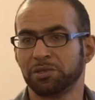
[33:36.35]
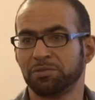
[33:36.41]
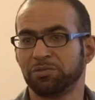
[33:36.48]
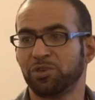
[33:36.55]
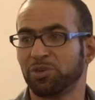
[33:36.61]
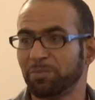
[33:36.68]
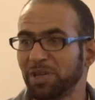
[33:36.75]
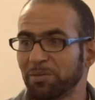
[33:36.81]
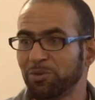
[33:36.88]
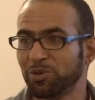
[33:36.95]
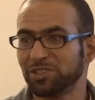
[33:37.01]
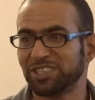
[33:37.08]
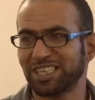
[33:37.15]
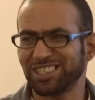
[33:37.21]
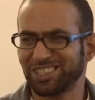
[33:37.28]
for people
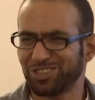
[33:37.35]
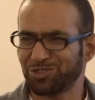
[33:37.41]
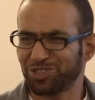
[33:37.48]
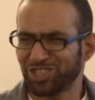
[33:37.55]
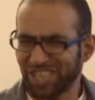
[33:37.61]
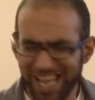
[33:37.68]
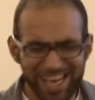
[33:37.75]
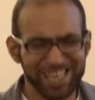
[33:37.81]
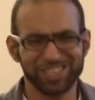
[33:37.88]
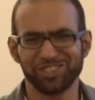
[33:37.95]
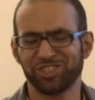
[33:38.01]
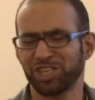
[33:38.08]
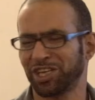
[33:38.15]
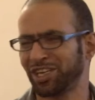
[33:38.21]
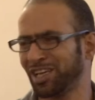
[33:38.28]
just to challenge
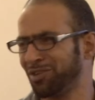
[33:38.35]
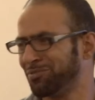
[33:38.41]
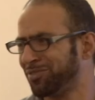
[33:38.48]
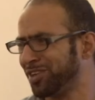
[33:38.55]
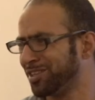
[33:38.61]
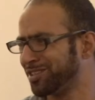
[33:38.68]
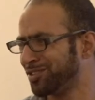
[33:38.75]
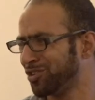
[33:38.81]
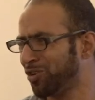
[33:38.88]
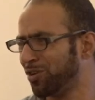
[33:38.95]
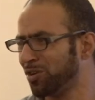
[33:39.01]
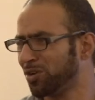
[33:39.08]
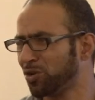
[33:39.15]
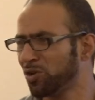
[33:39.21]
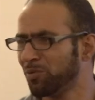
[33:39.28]
their comfort zone,
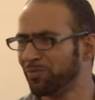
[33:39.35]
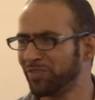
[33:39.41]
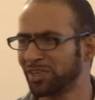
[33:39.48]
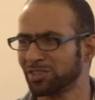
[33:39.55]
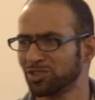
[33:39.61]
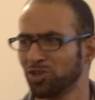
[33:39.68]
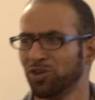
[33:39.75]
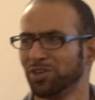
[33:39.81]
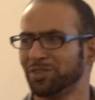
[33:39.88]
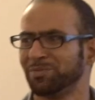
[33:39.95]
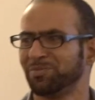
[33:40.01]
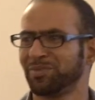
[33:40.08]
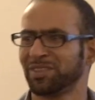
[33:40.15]
comfort zone.